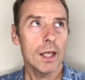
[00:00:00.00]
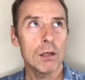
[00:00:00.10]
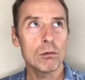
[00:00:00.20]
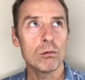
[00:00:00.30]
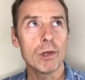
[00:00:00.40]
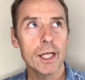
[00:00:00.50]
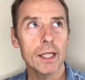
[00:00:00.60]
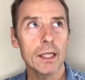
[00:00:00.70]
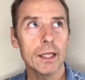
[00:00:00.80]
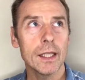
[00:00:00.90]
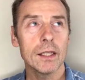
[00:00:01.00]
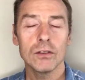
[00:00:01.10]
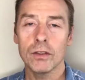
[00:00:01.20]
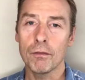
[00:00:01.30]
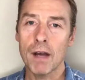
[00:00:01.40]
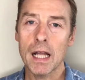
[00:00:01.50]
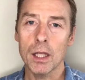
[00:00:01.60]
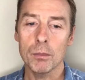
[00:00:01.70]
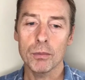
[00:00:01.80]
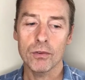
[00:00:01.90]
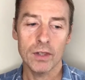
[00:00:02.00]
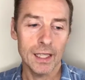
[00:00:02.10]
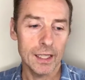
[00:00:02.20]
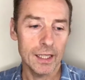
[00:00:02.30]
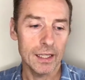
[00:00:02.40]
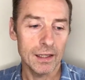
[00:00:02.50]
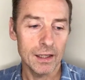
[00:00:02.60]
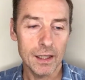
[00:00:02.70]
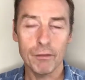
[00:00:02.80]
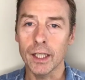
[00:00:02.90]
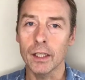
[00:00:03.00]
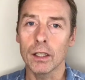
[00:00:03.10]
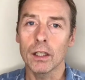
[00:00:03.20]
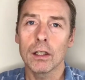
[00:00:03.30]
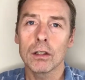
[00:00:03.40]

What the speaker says: it really develops the living